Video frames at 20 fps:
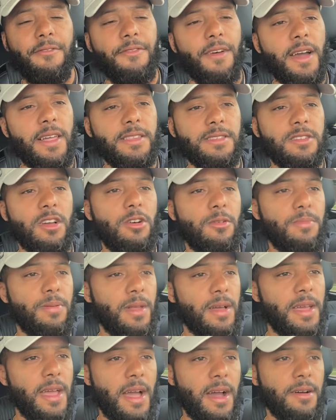fight is going to
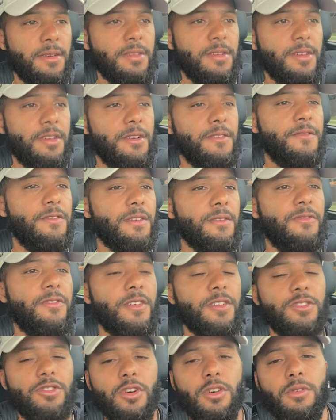play out, for
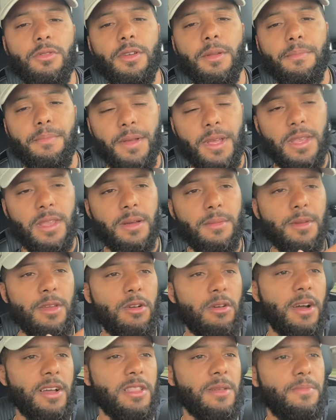Fundora to beat him, he's
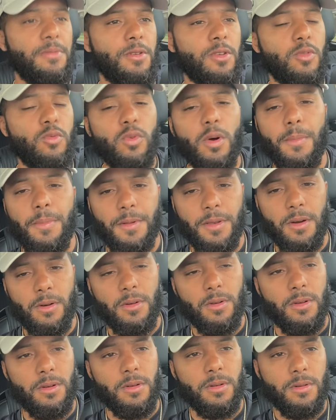going to have to put a whooping on
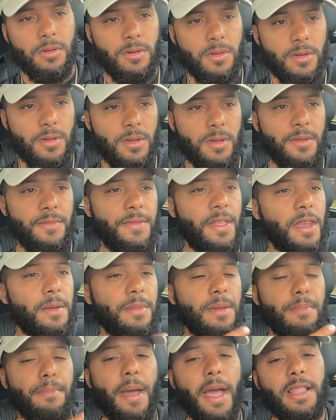Errol. That'll
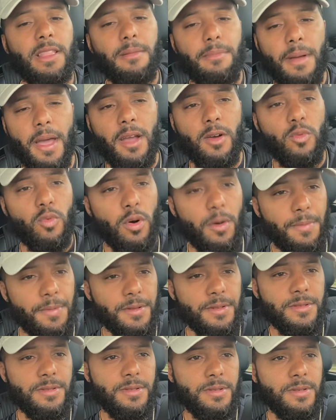be back-to-back
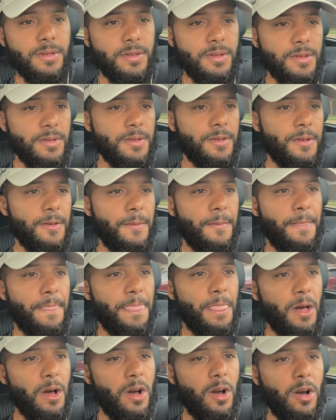whoopings.
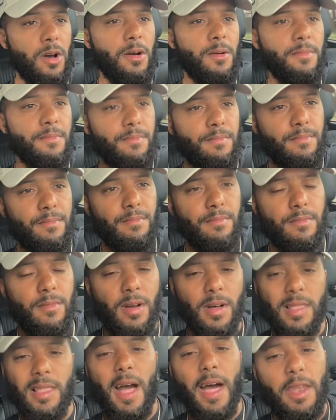
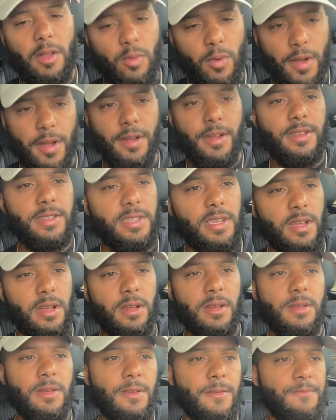A lot of wear and
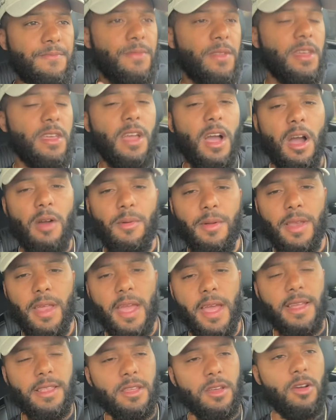tear. He already
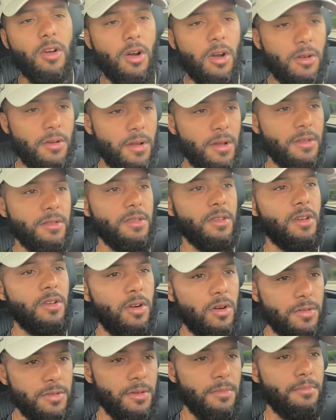had
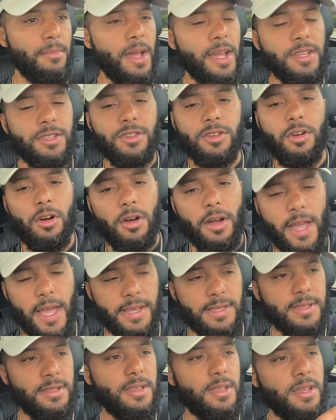the major car
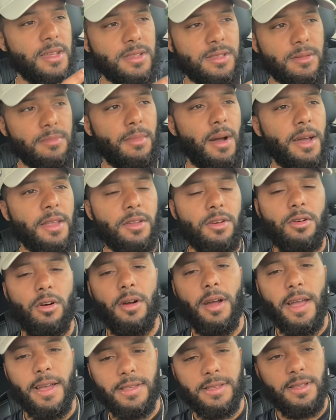accident and some minor
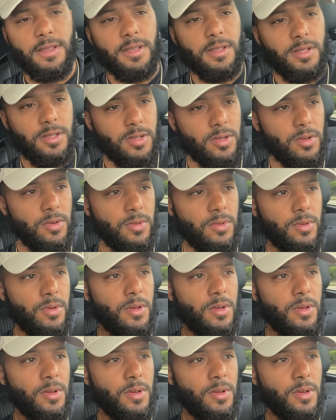car accidents too.